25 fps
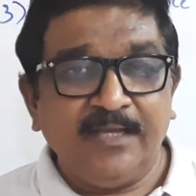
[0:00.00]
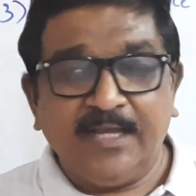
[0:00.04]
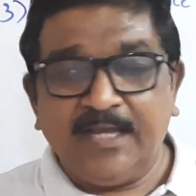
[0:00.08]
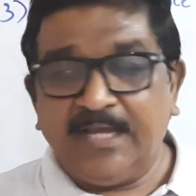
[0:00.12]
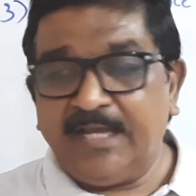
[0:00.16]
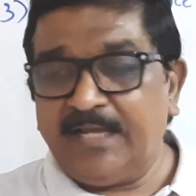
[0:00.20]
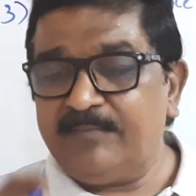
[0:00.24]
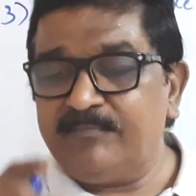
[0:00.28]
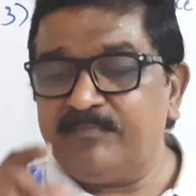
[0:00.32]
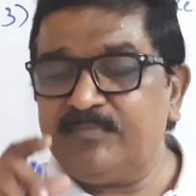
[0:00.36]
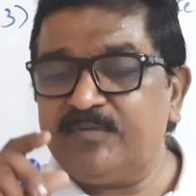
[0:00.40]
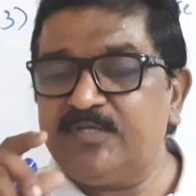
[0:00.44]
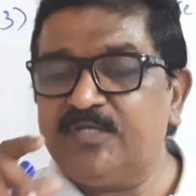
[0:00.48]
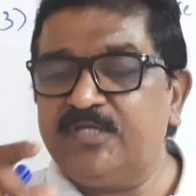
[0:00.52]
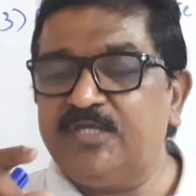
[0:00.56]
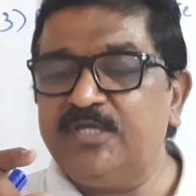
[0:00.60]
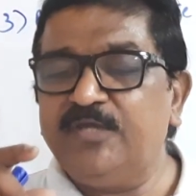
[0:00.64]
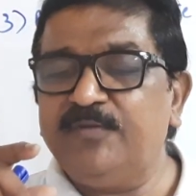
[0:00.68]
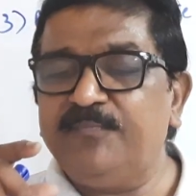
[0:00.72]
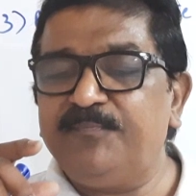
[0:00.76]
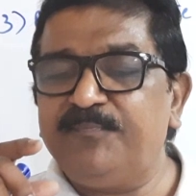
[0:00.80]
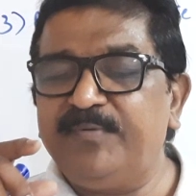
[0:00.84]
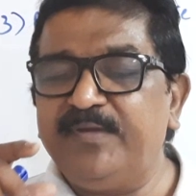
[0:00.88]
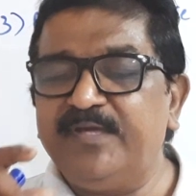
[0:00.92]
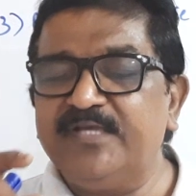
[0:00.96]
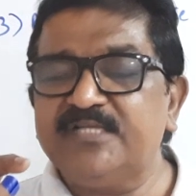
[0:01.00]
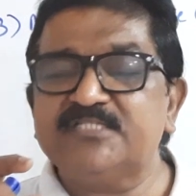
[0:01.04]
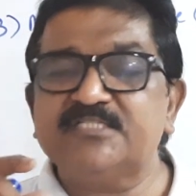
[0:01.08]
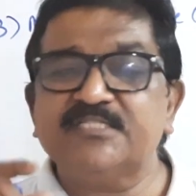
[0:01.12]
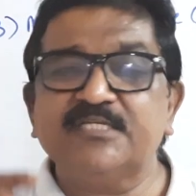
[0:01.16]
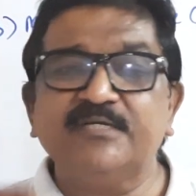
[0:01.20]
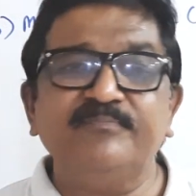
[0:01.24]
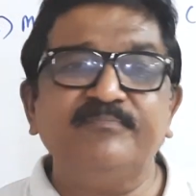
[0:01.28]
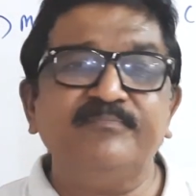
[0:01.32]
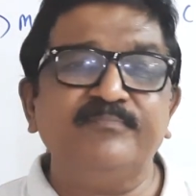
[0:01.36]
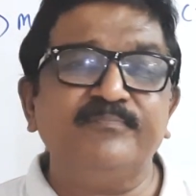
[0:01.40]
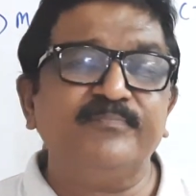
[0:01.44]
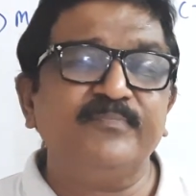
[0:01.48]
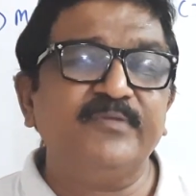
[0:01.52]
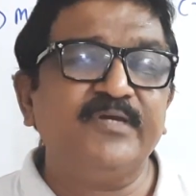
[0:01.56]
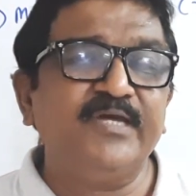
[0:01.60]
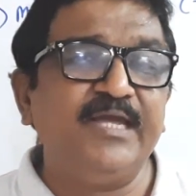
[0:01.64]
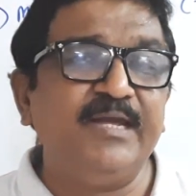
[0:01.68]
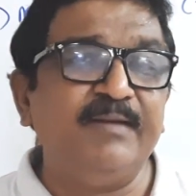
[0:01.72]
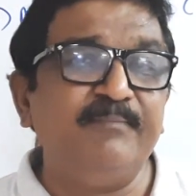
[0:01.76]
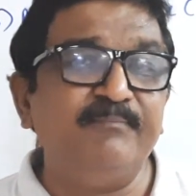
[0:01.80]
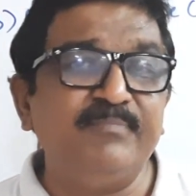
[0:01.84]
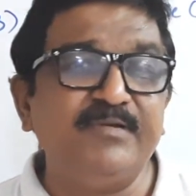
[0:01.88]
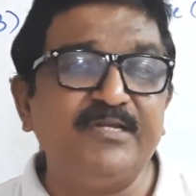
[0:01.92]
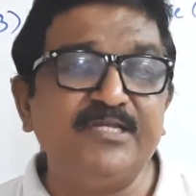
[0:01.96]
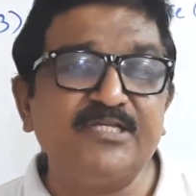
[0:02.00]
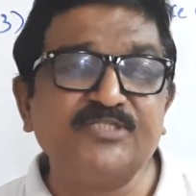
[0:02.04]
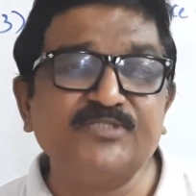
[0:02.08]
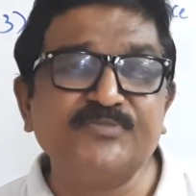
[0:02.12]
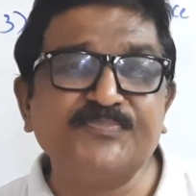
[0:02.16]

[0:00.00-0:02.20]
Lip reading: I am keeping some empty